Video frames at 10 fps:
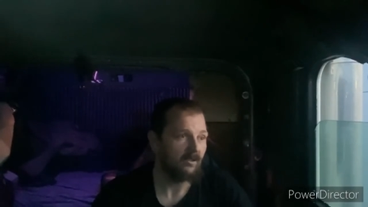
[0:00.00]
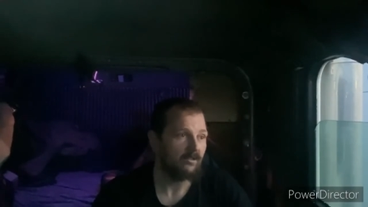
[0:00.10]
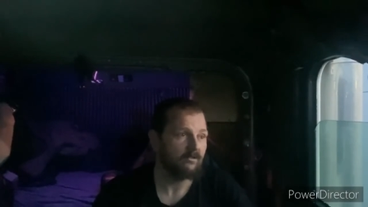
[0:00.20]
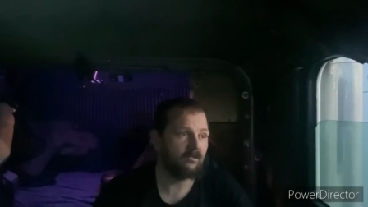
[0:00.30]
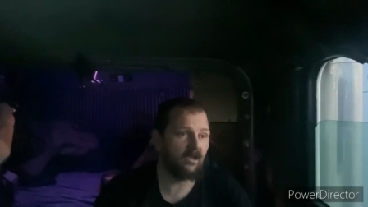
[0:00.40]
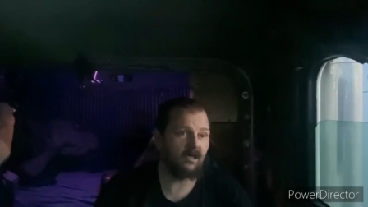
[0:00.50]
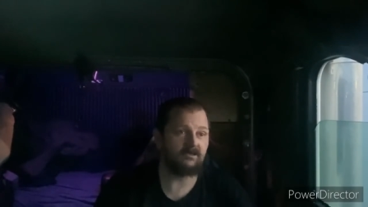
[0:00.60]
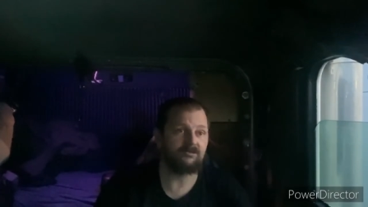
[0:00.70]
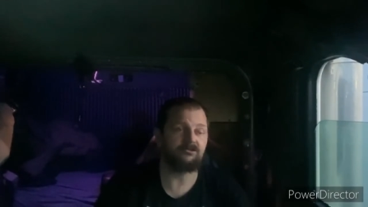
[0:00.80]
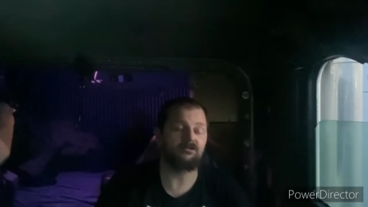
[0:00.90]

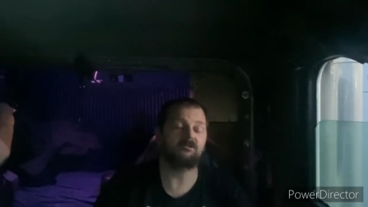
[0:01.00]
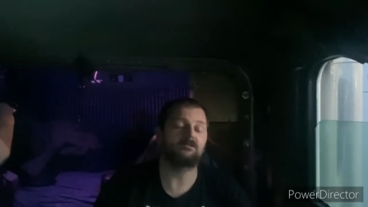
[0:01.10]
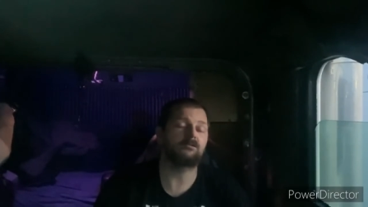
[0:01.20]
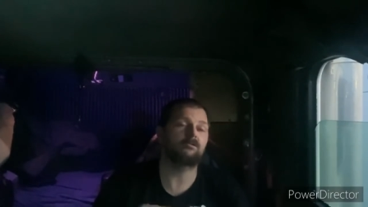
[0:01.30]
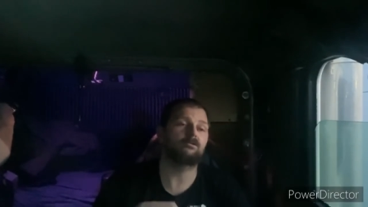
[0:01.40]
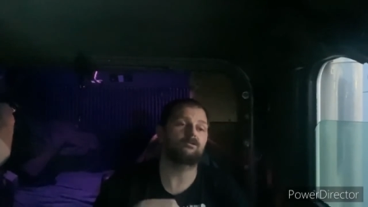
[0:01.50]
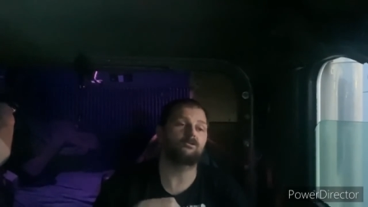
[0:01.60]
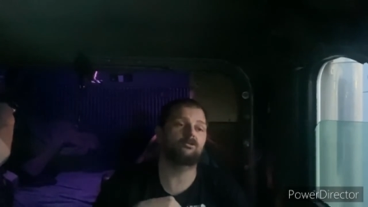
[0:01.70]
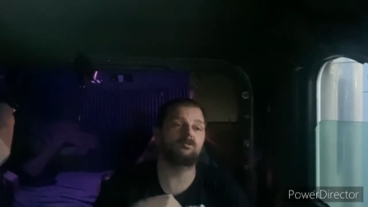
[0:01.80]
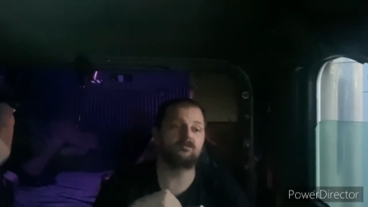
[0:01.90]
guys,
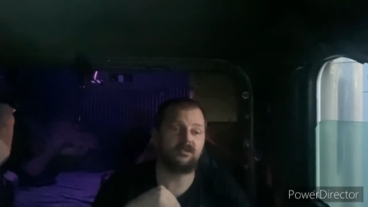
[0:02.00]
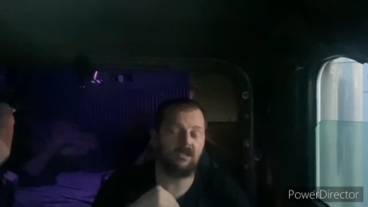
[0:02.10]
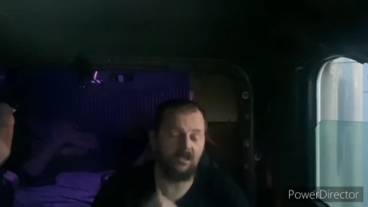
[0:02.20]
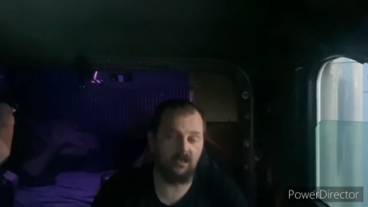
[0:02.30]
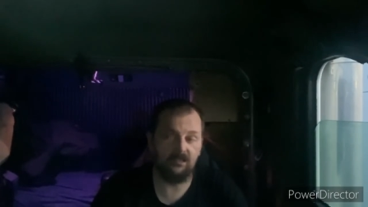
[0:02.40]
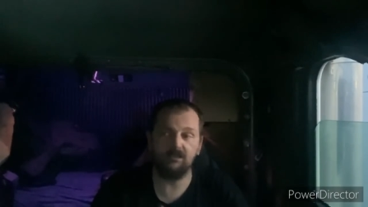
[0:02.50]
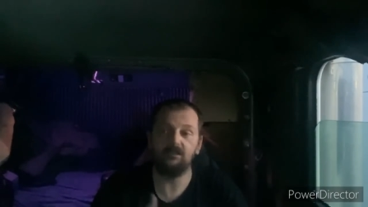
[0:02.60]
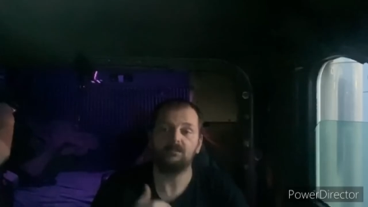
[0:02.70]
you can